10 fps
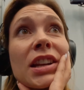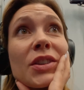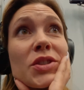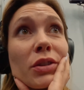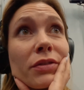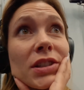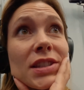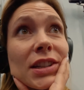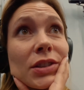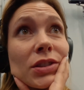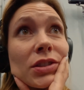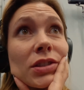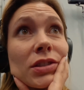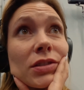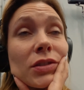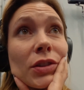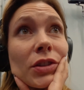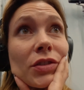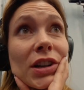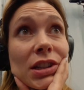Now Stoffel is out on
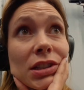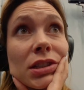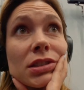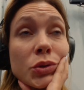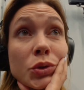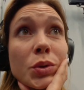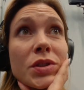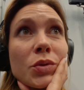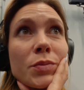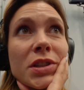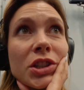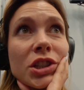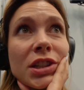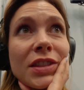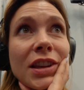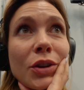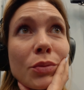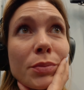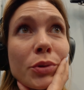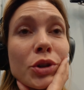the track to do his group session and they are
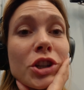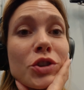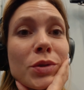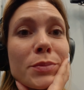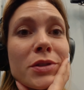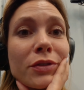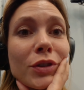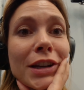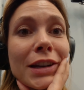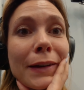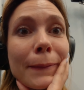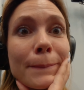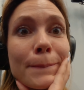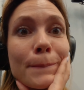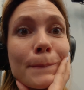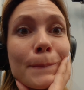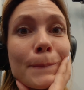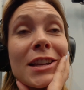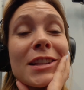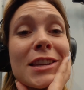recording drops of rain.
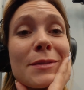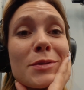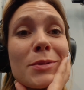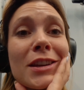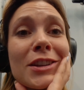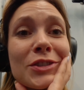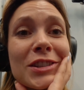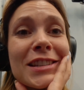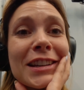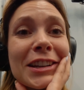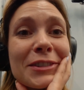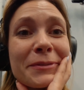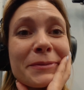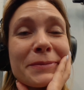It keeps being interesting here.